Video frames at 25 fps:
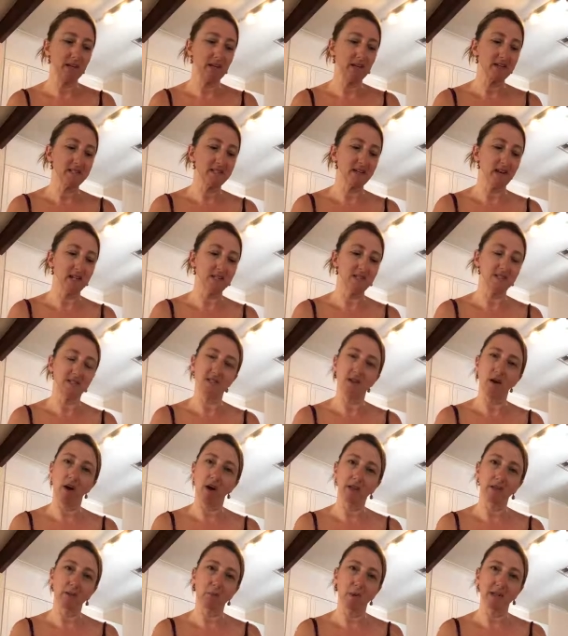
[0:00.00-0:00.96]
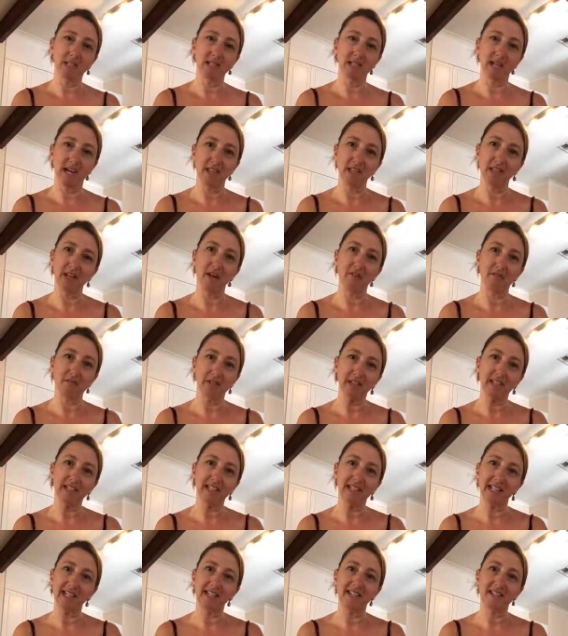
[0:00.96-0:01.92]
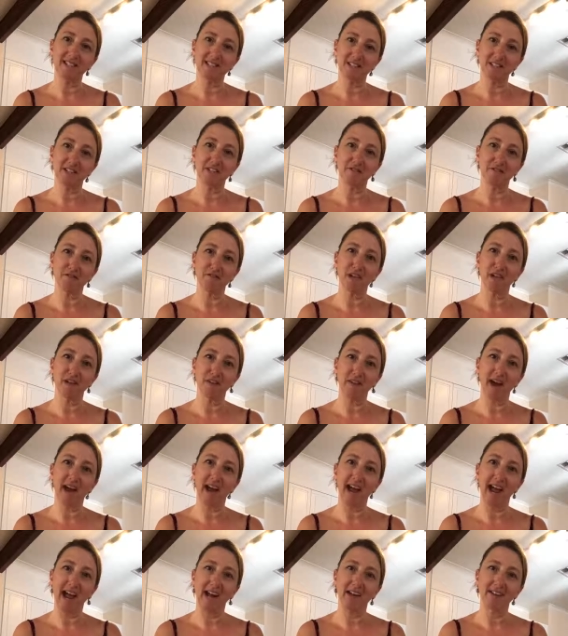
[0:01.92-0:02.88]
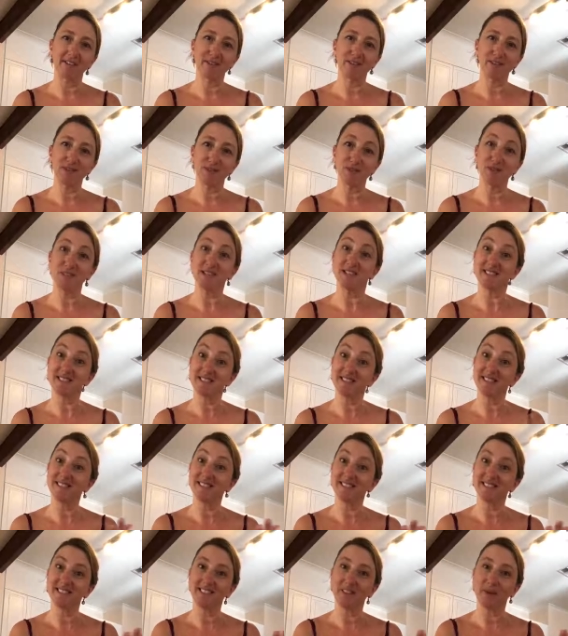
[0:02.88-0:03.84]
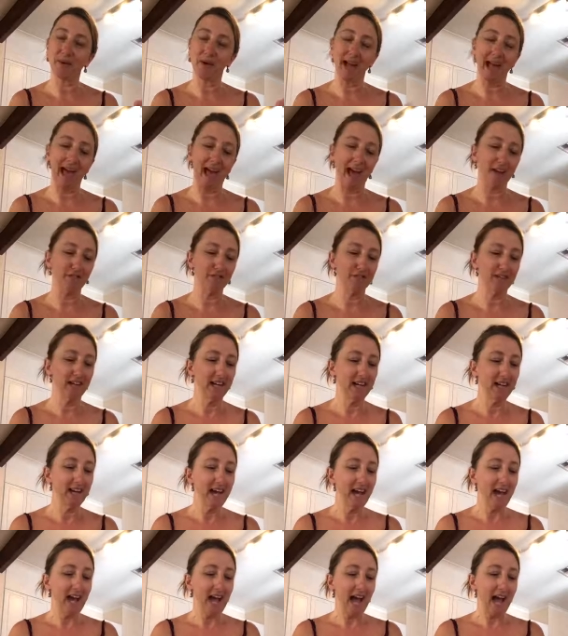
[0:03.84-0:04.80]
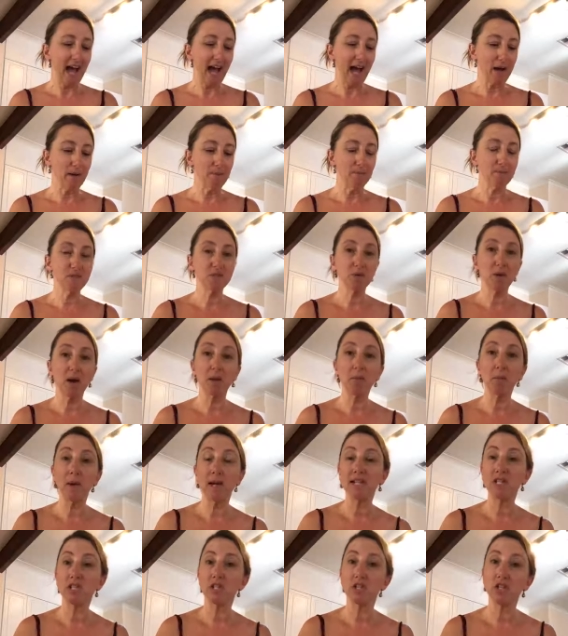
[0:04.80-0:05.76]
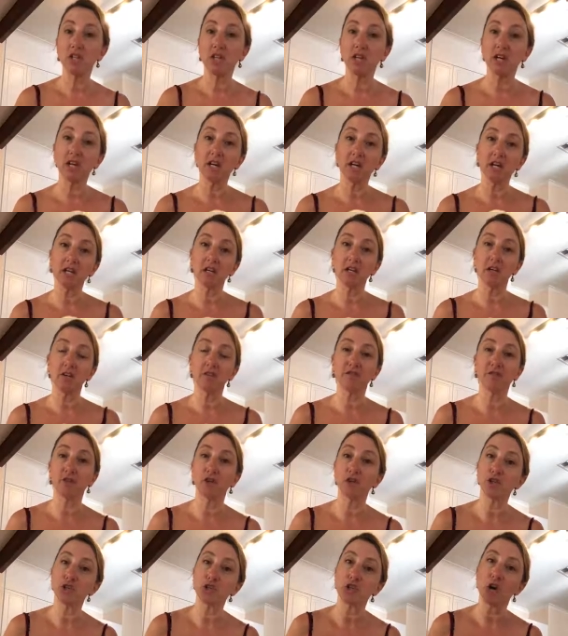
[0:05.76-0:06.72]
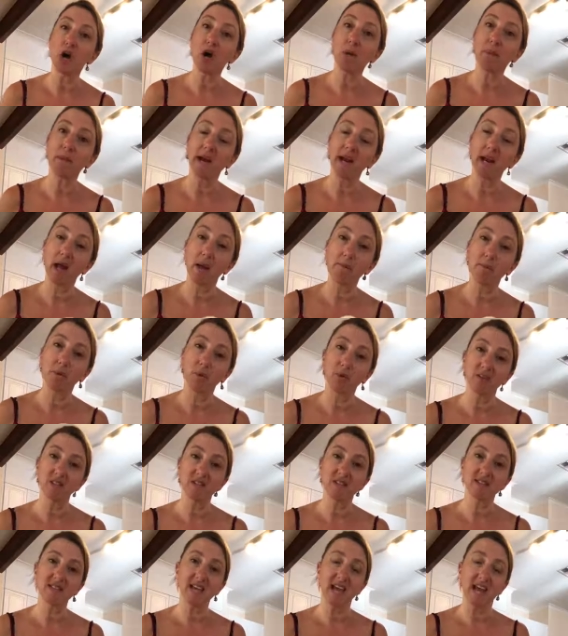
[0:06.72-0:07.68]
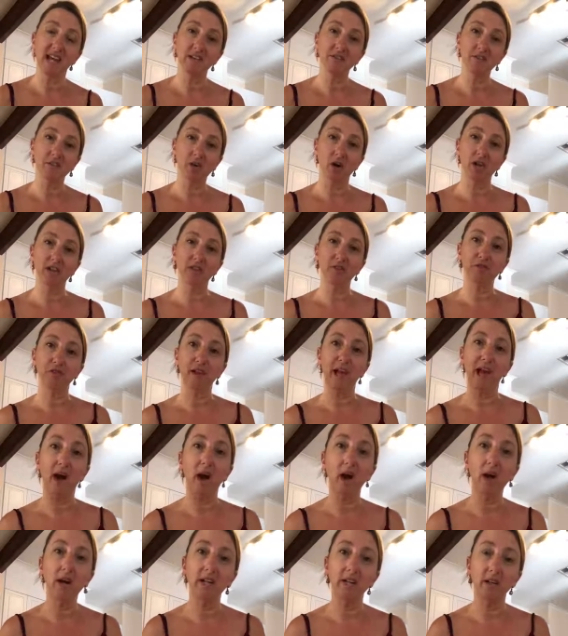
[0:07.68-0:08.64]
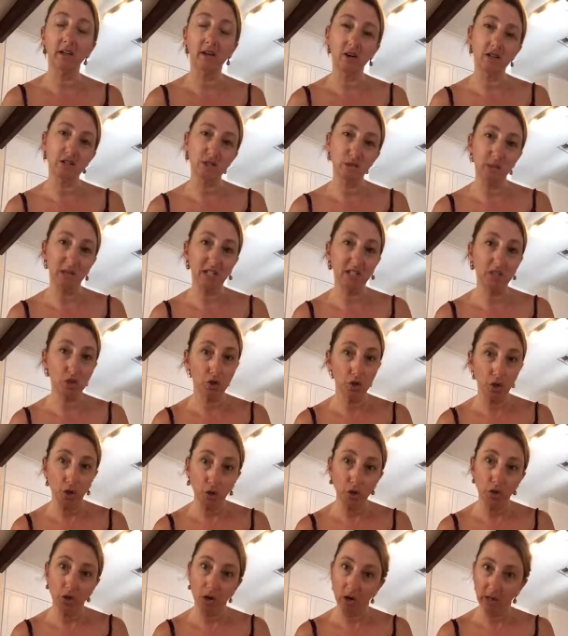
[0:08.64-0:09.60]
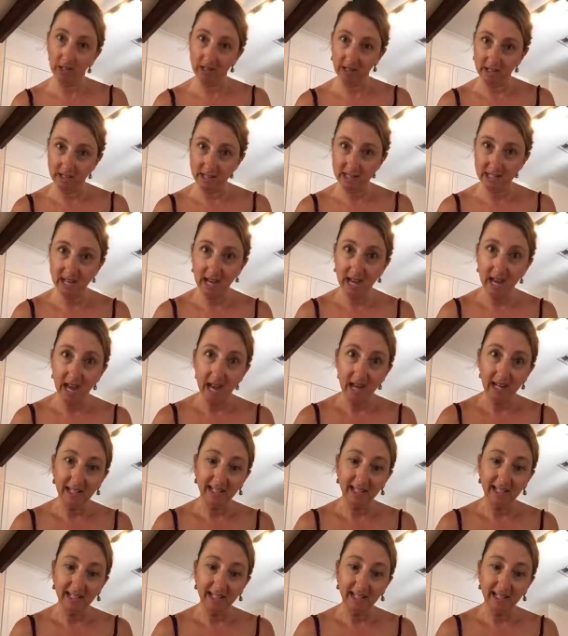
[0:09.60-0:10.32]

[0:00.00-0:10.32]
because I decided one day that I really needed to figure out how to do this, and so I have. So I went to the fruit shop and I bought this head of cauliflower, and it cost me $2.